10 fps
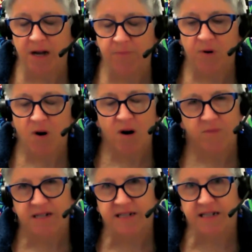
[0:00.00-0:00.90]

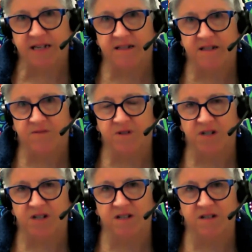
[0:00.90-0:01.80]
Primary sense,
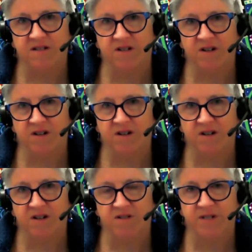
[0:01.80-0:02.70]
which is
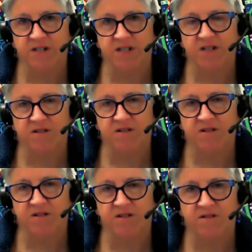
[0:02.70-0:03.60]
often commonly
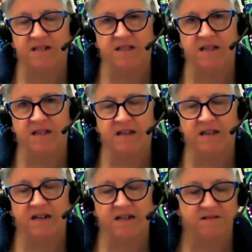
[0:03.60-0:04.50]
used as the,
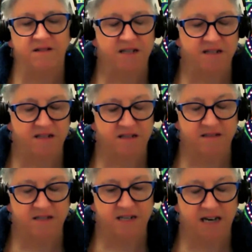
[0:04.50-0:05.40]
I guess, the
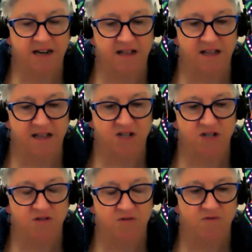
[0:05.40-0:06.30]
data
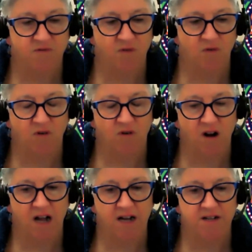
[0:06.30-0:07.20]
collection tool for
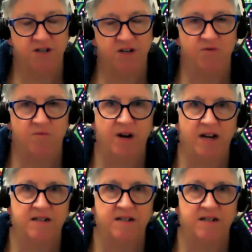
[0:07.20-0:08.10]
general
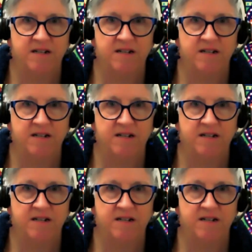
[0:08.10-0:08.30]
practice.